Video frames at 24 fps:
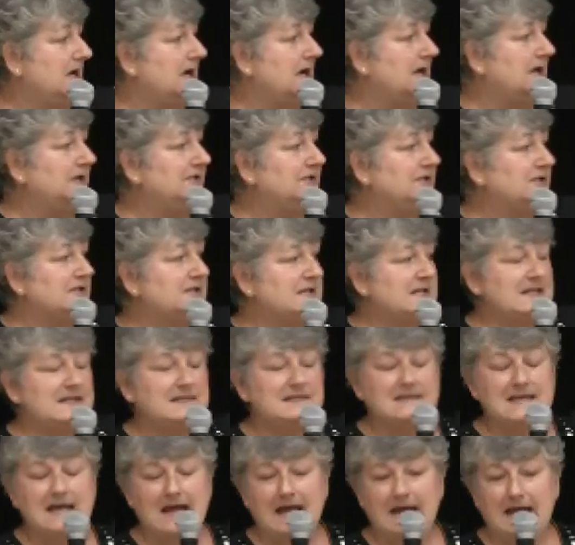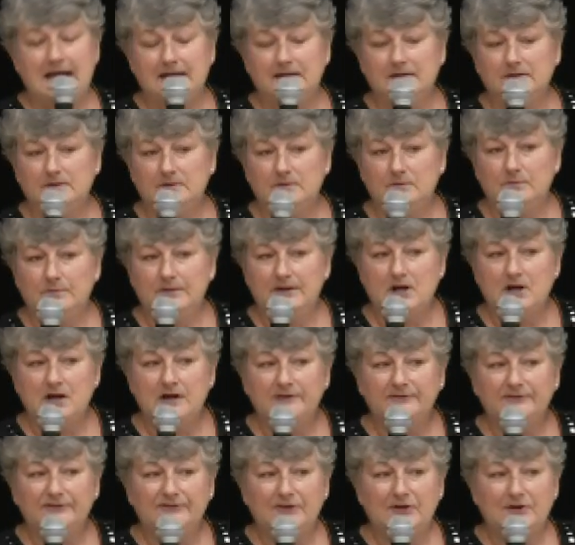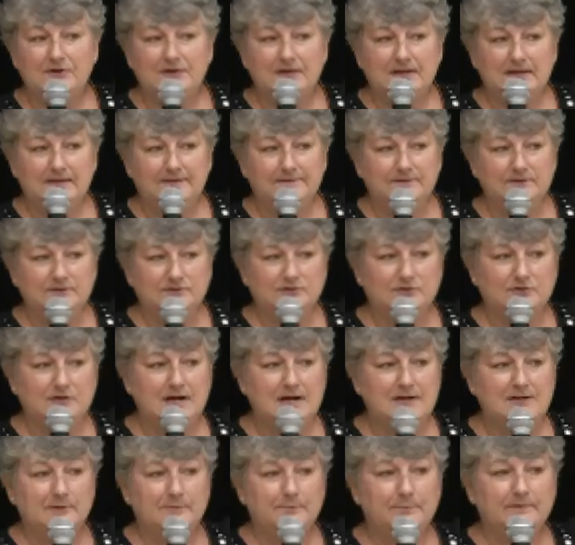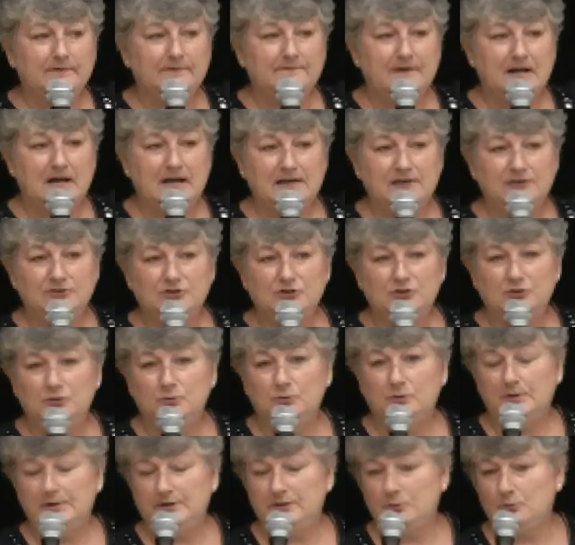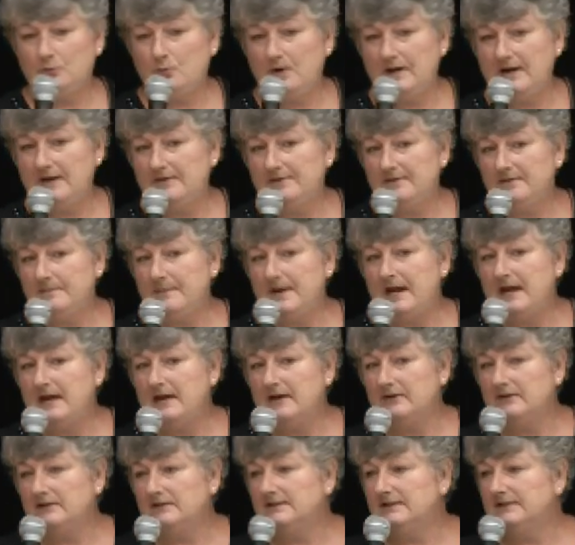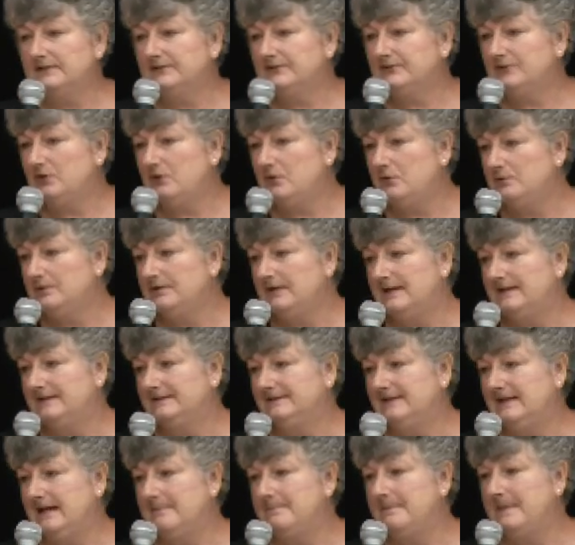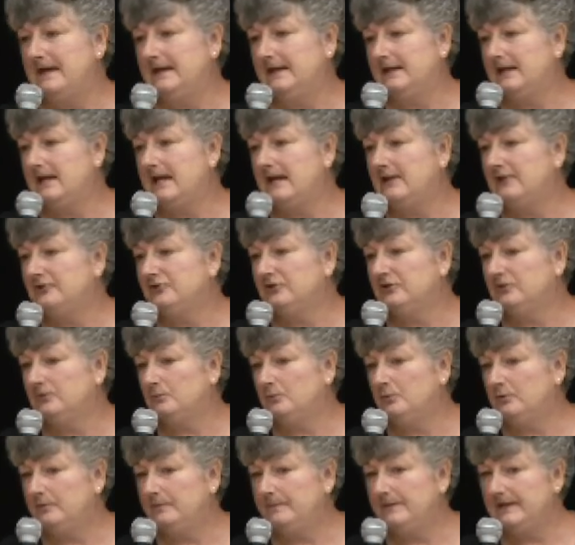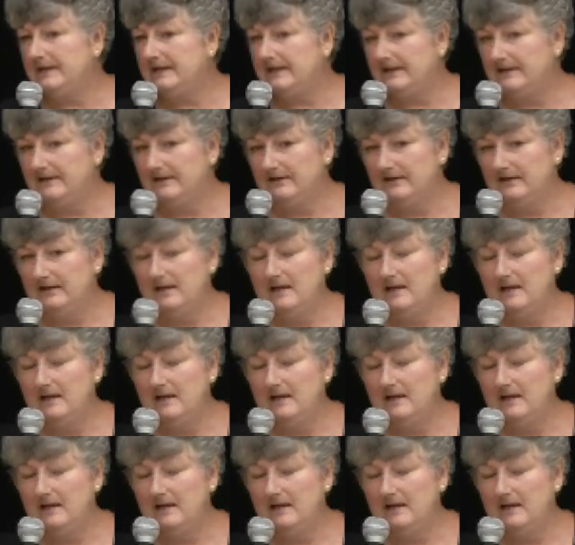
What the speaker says: Underneath that, we also even try to provide you with where the parent has told us that medication will be.